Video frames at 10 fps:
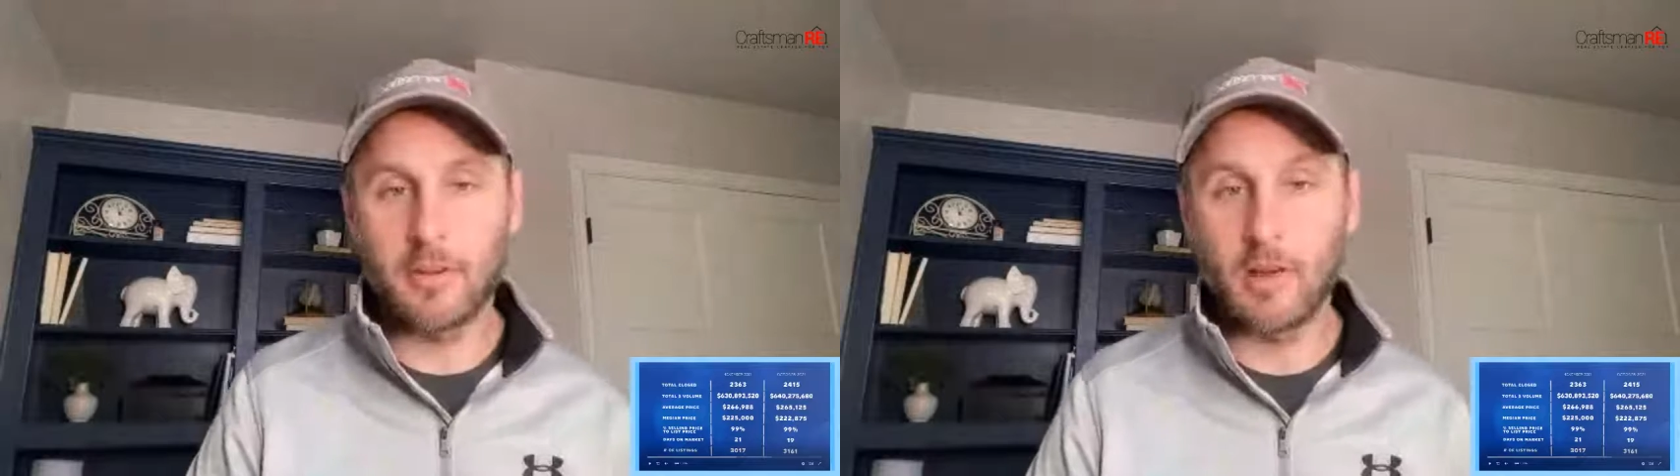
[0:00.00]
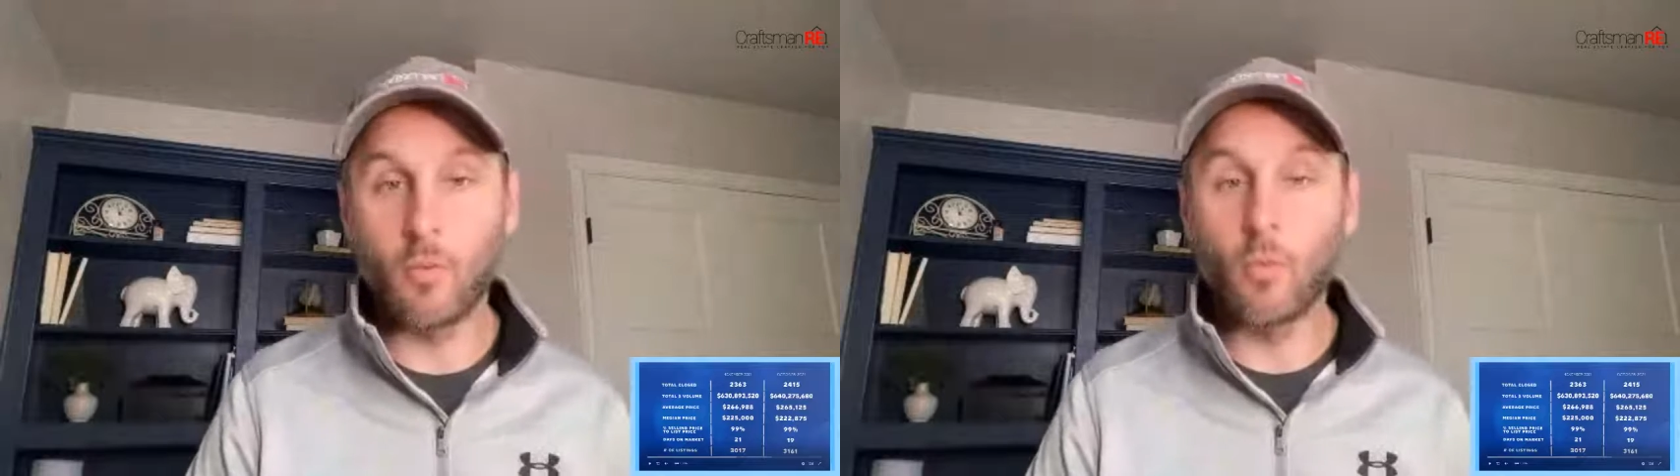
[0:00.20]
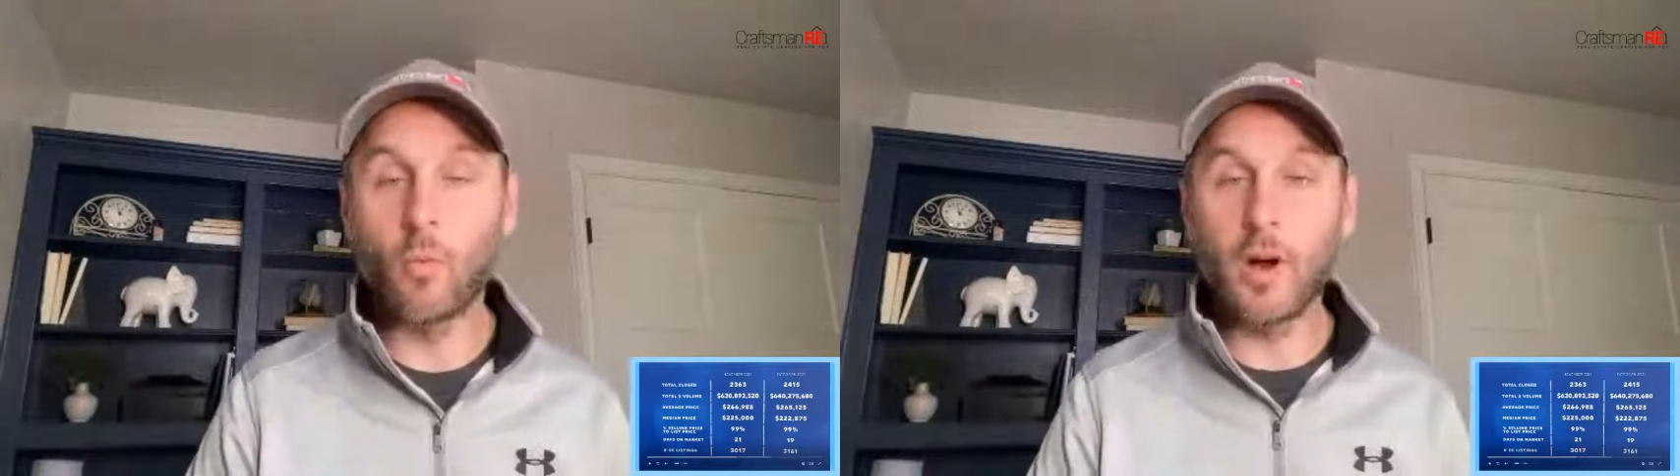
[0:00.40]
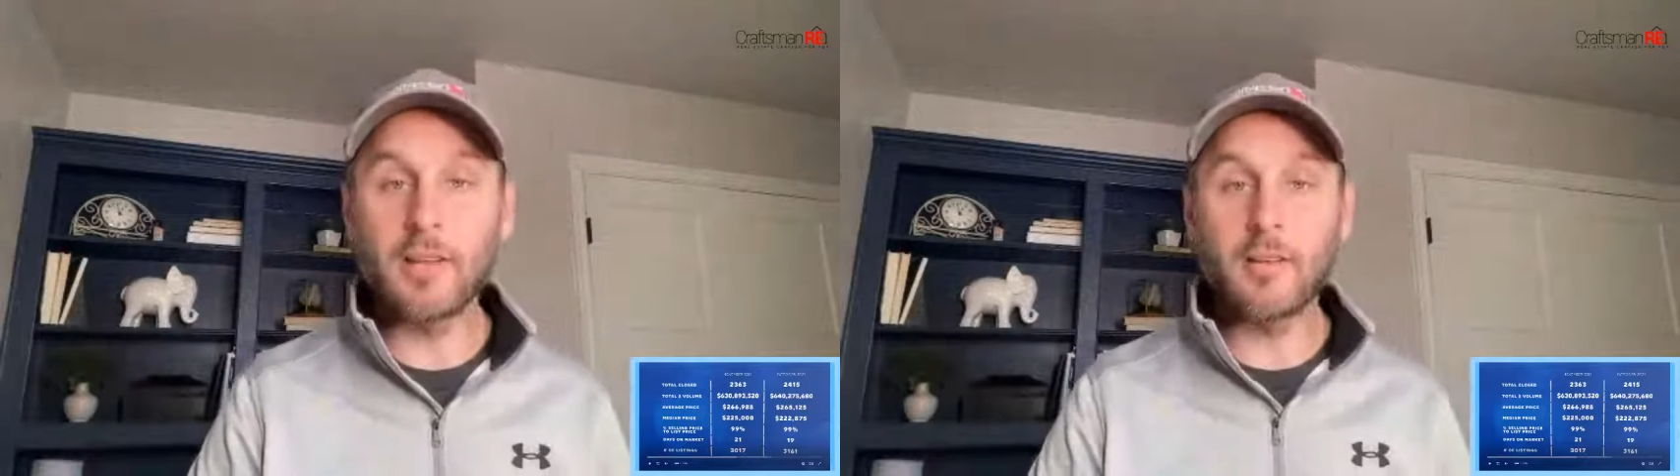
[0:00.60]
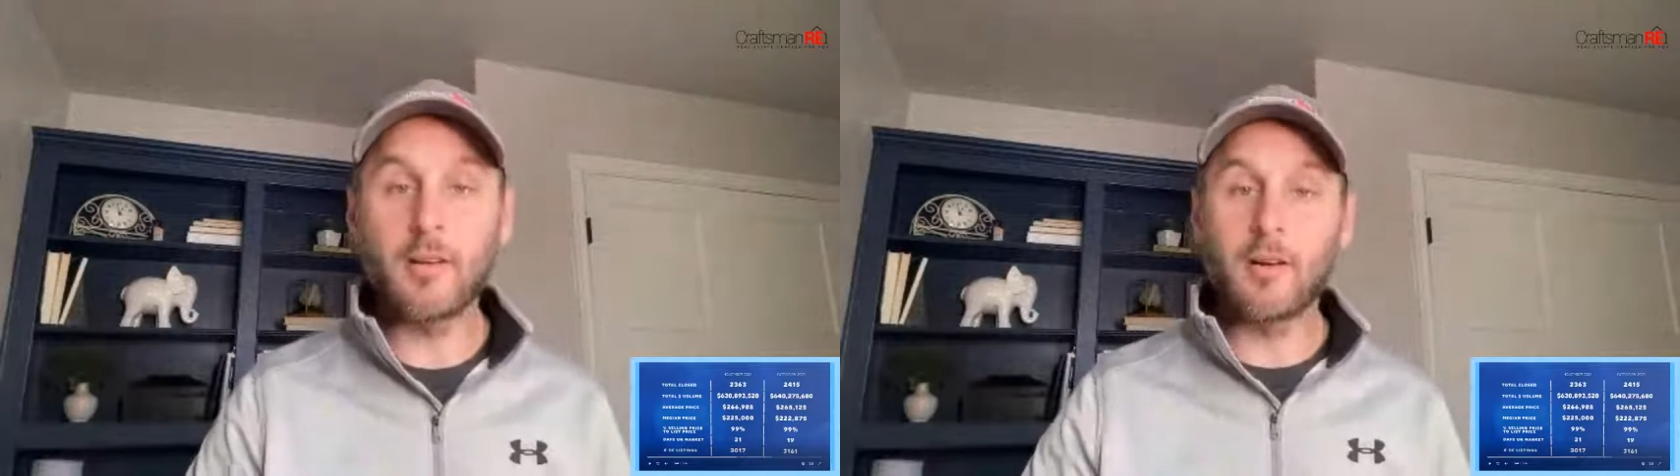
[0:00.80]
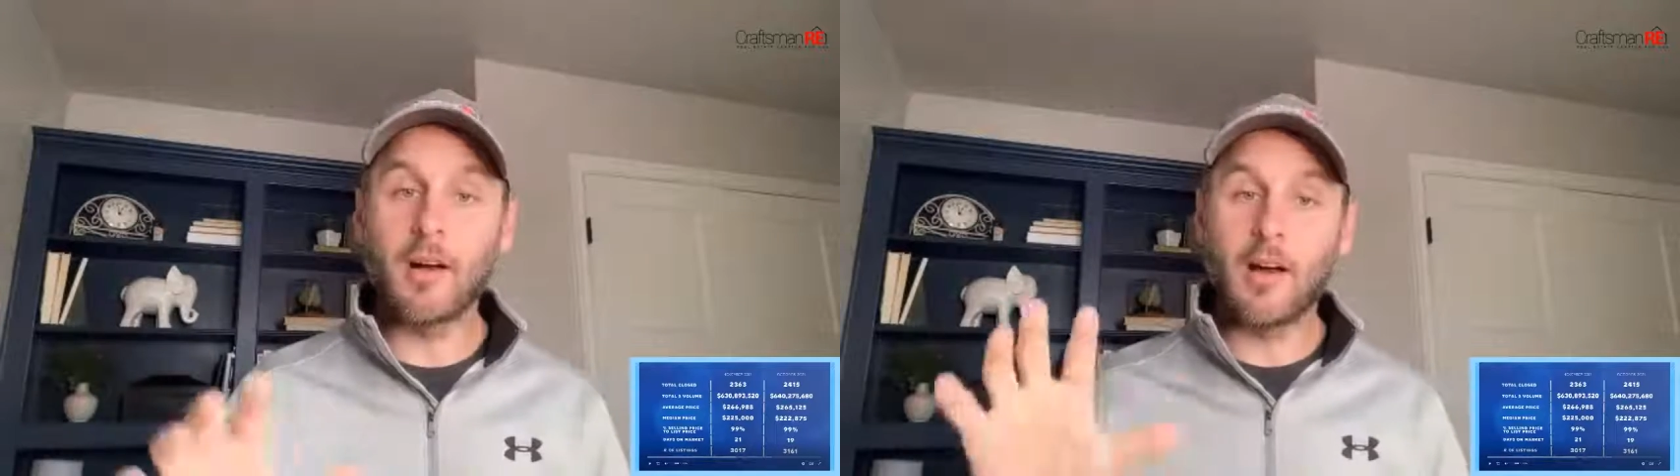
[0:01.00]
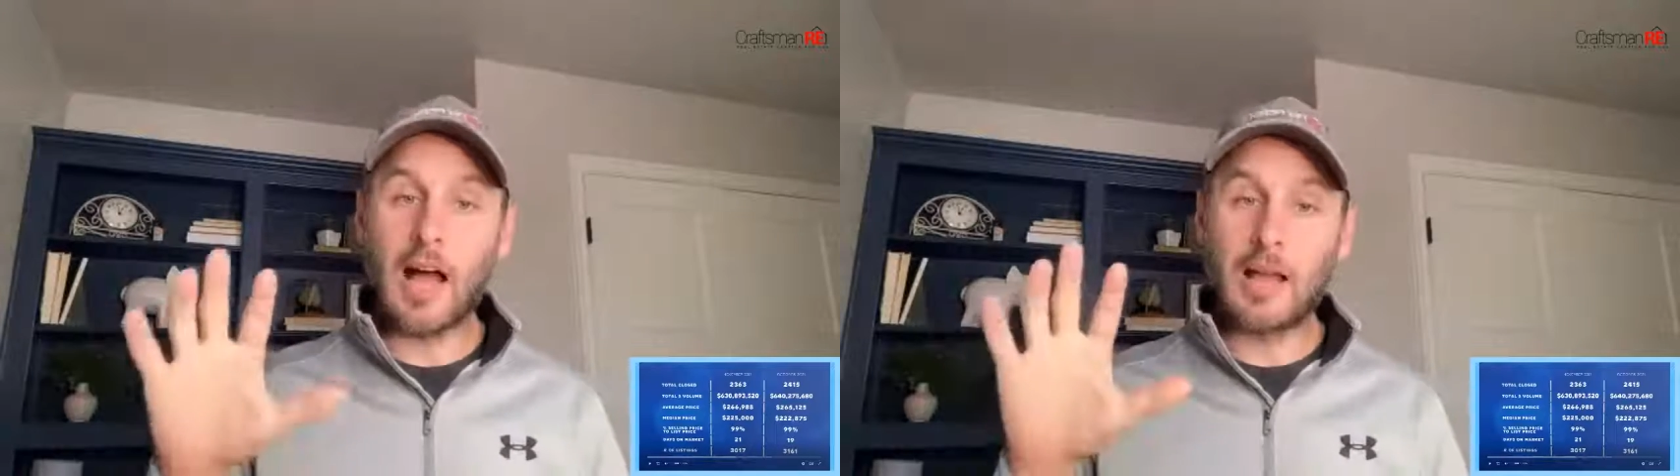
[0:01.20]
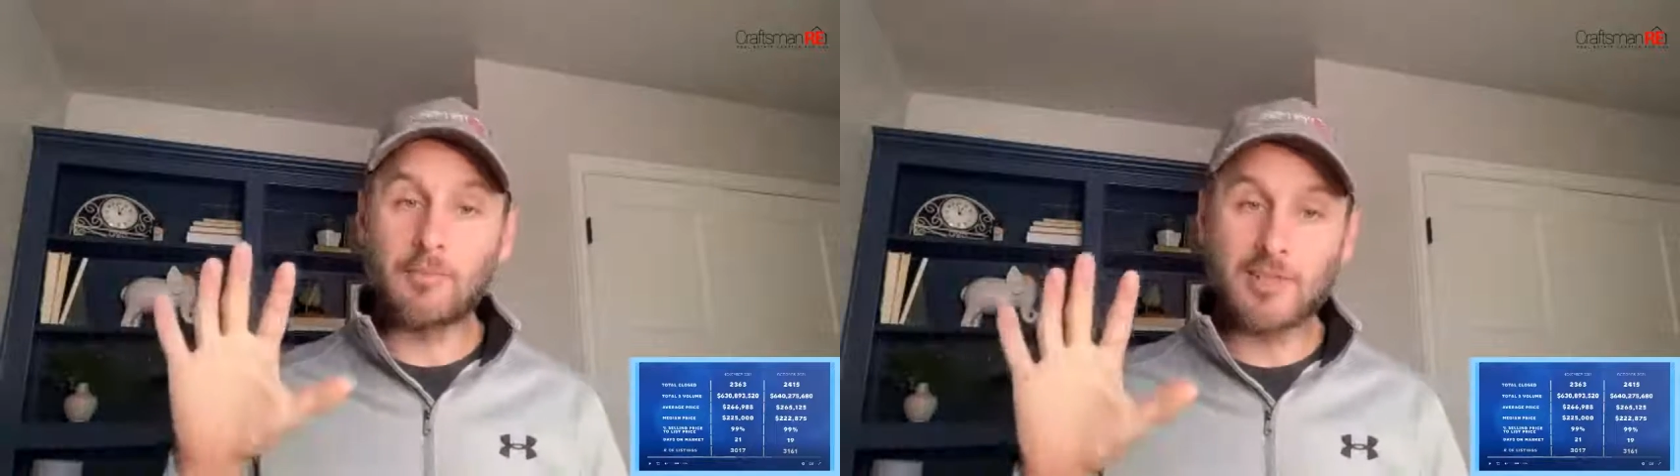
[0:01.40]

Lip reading: And what I'm